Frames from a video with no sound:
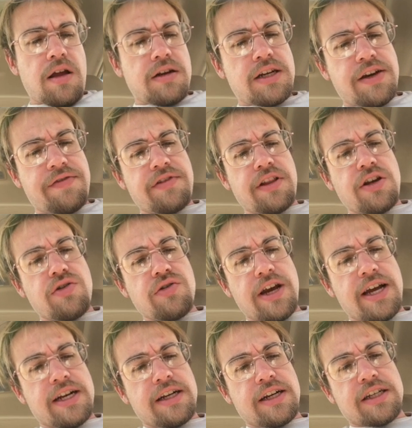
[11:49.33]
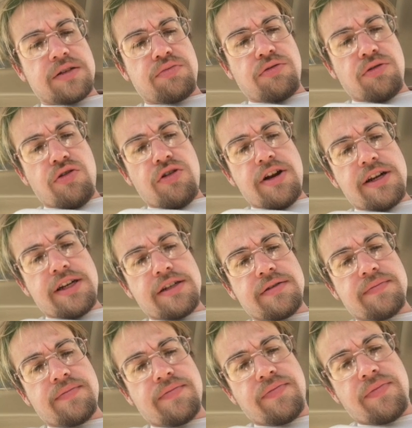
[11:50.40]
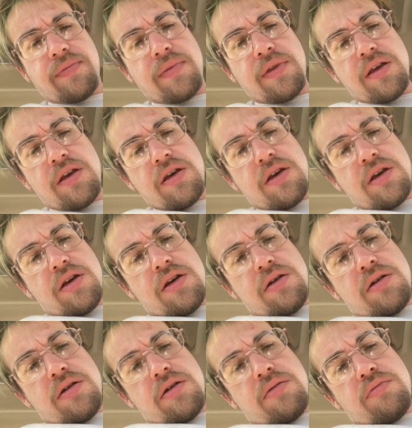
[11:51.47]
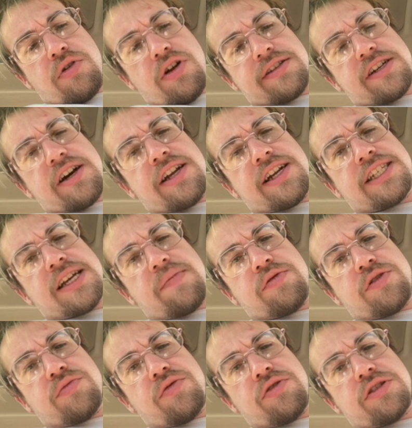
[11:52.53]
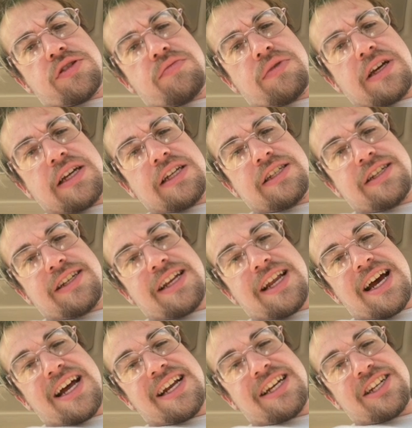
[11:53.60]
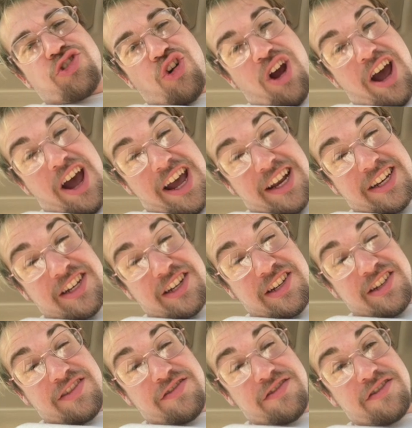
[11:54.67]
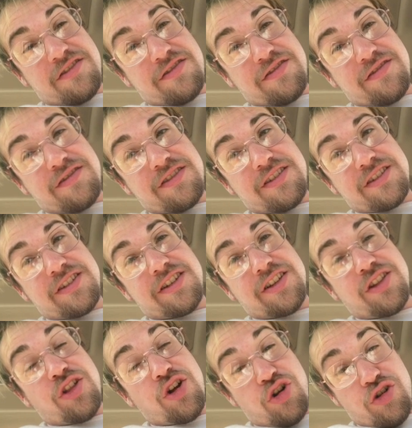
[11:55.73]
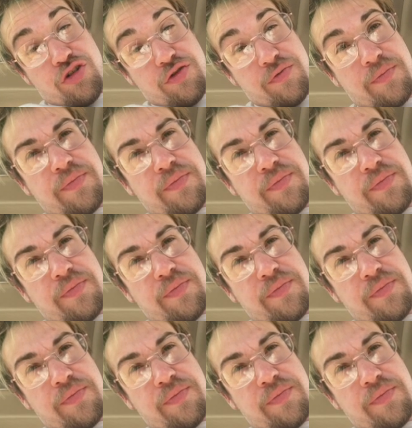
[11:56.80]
definitely okay to explore it, but it's unacceptable to me to not try to to learn.